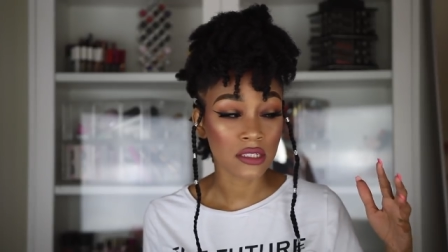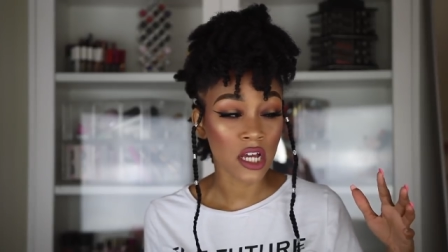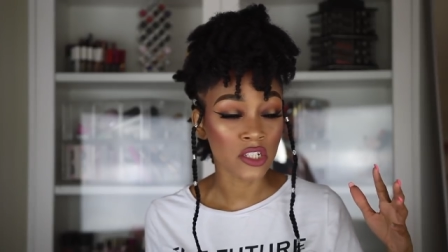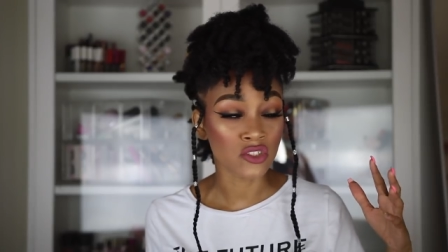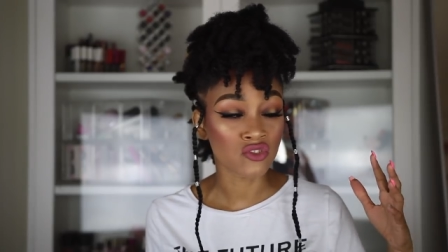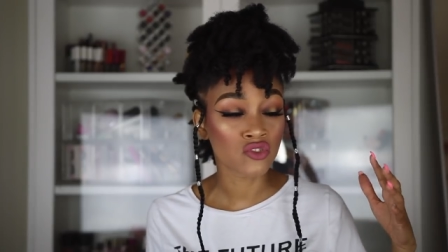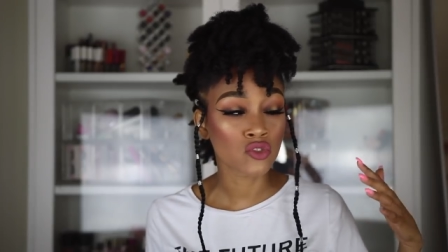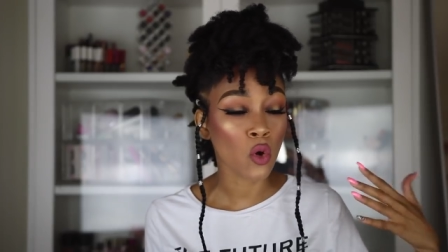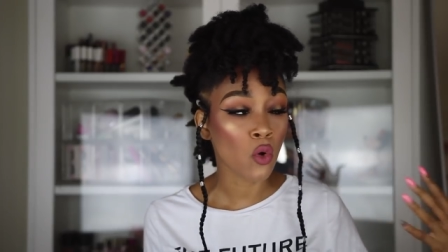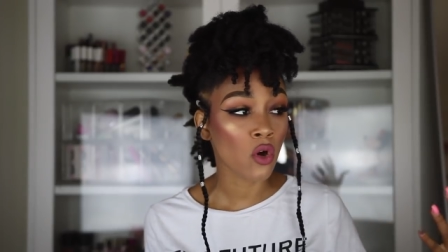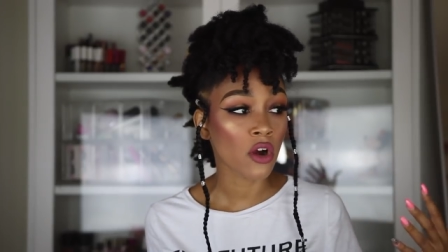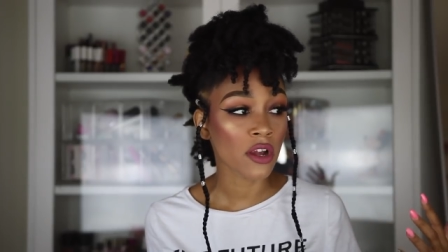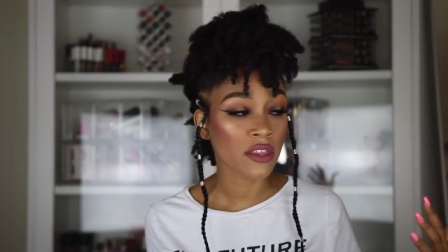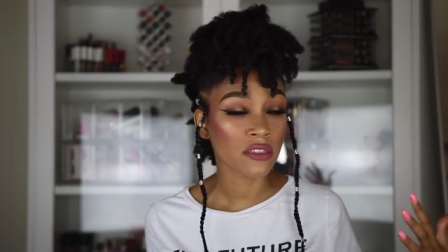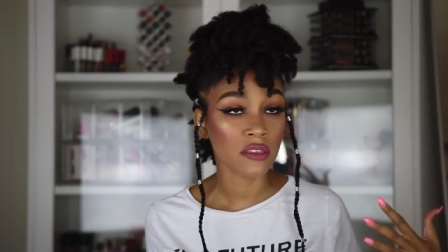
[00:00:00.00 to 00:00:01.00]

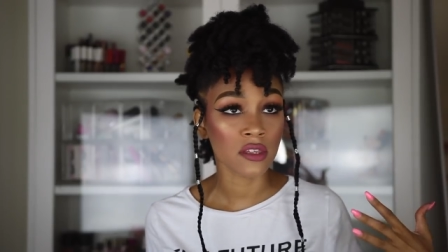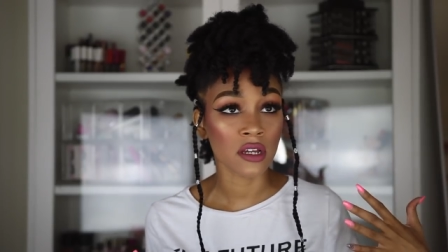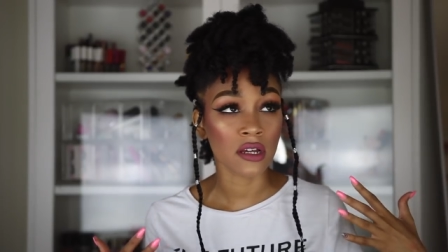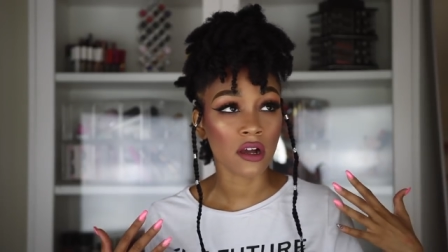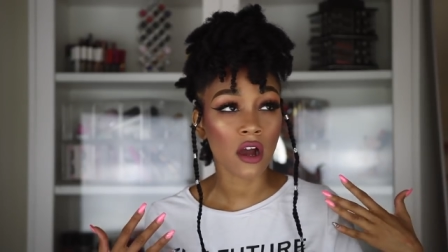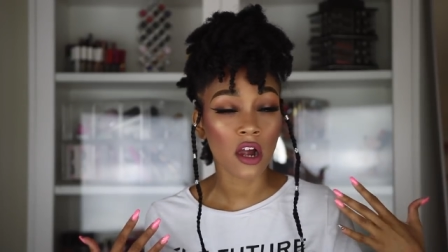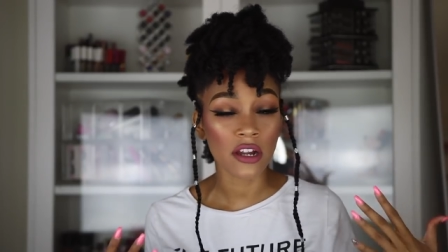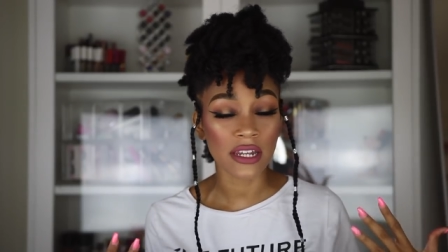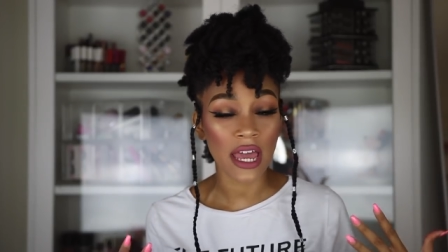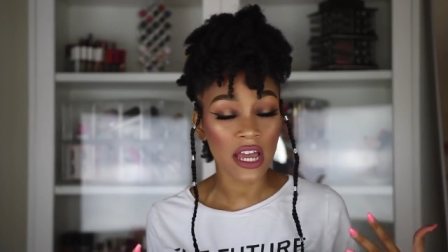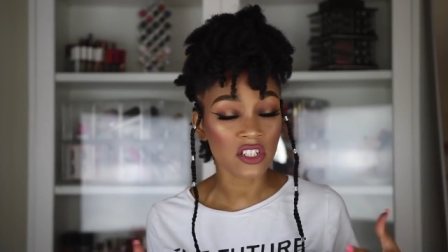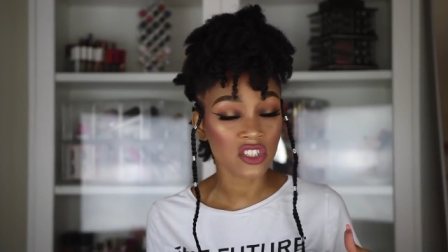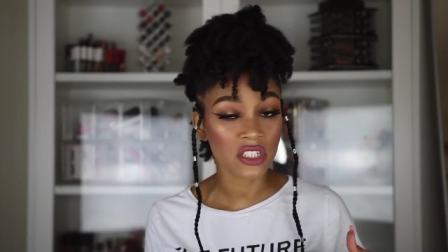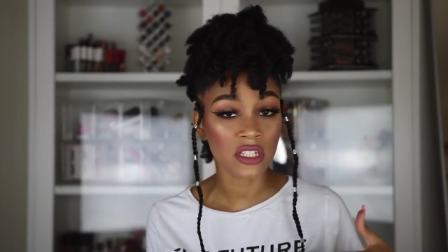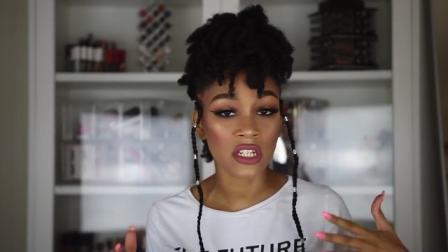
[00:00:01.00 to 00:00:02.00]
adore the
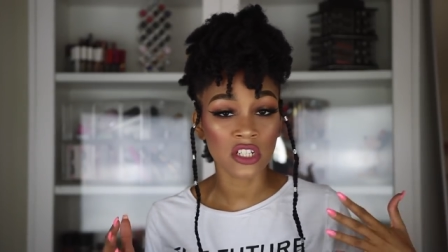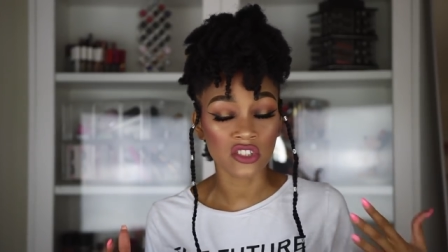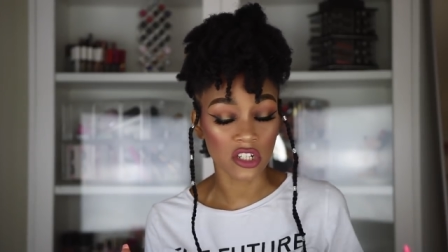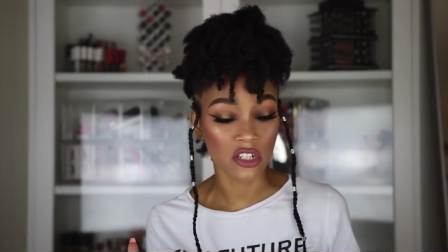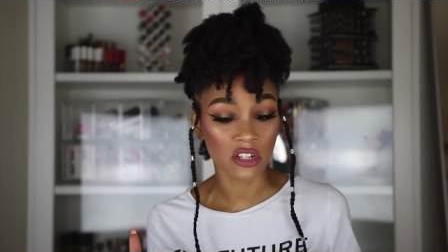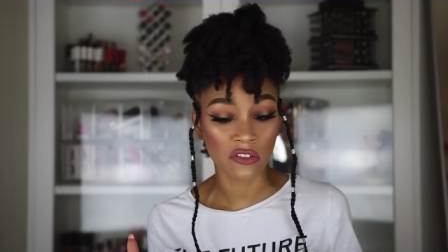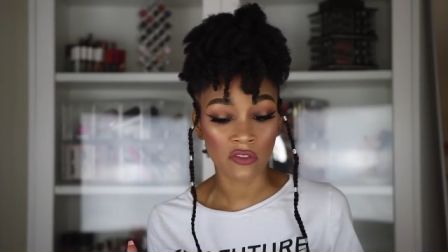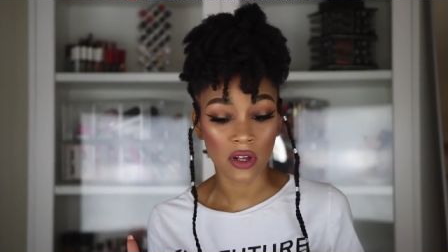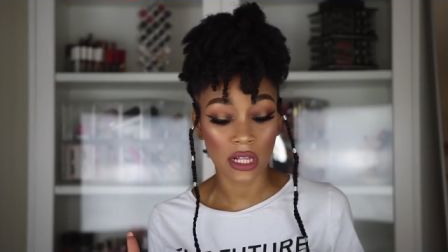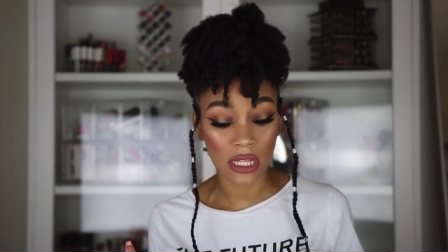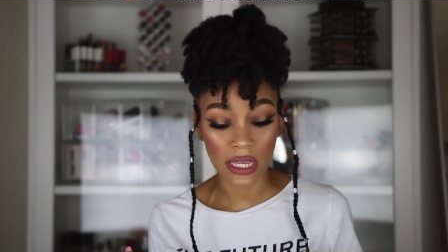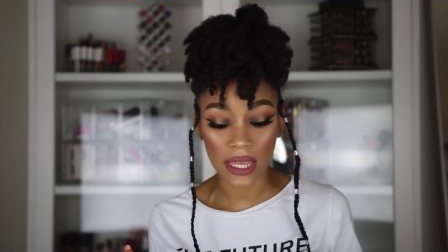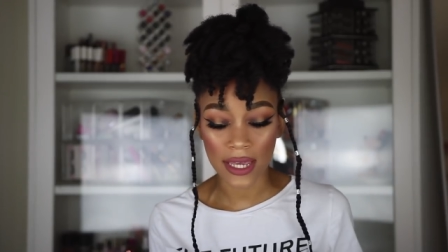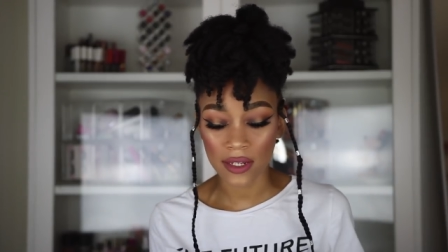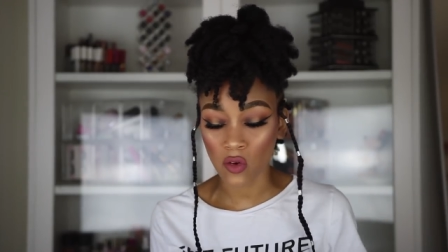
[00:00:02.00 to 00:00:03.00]
Kardashian and Jenner
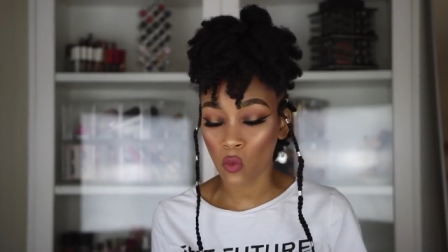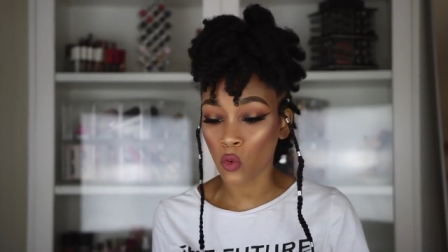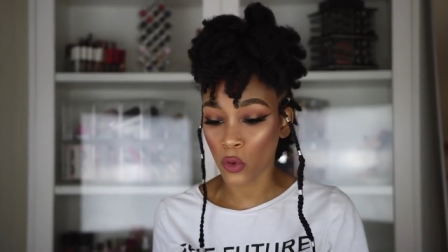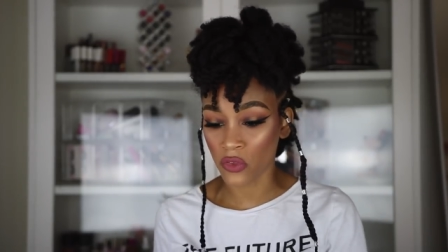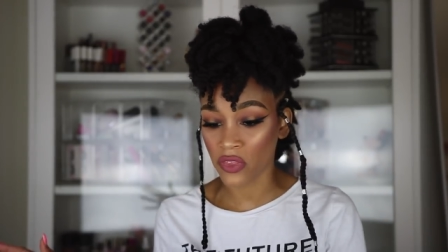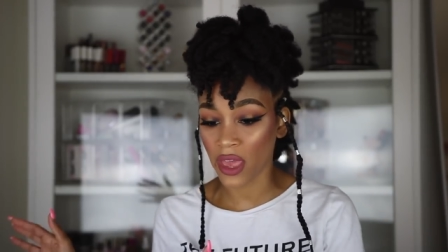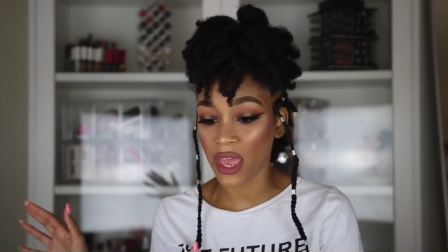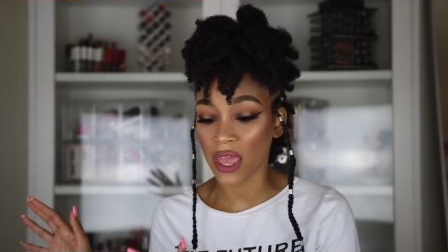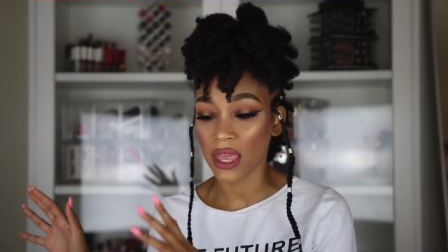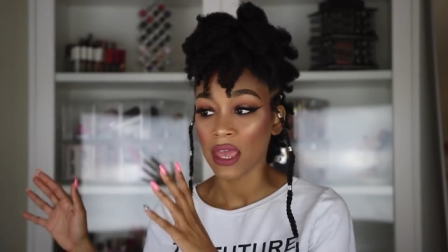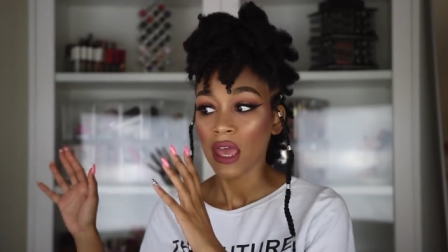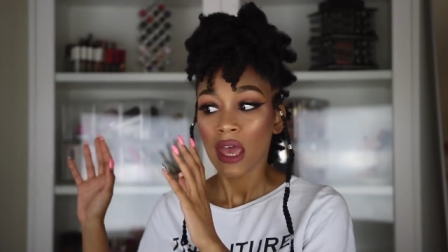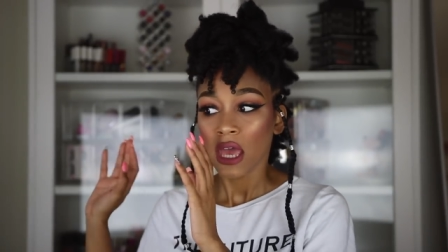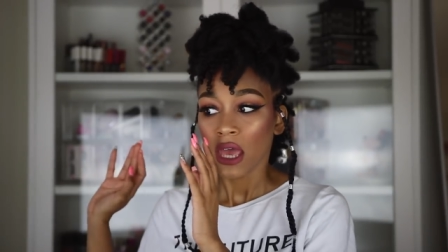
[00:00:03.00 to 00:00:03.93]
clan or they